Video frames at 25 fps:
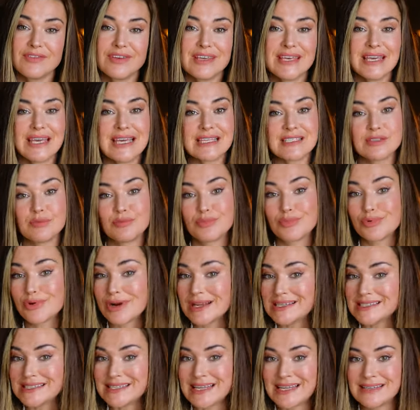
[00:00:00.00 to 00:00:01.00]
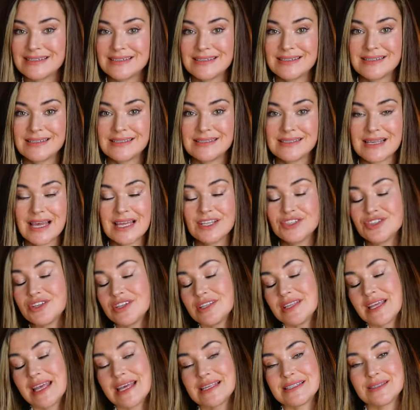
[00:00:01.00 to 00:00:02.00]
you can get some breast tenderness, and you
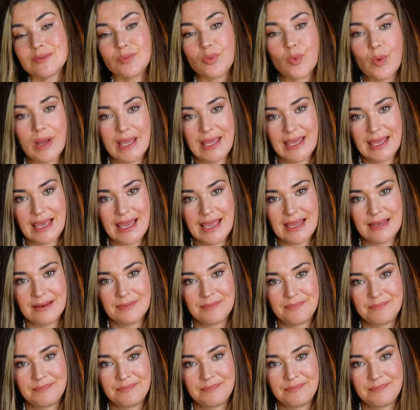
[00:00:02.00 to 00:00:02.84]
can get some weight gain.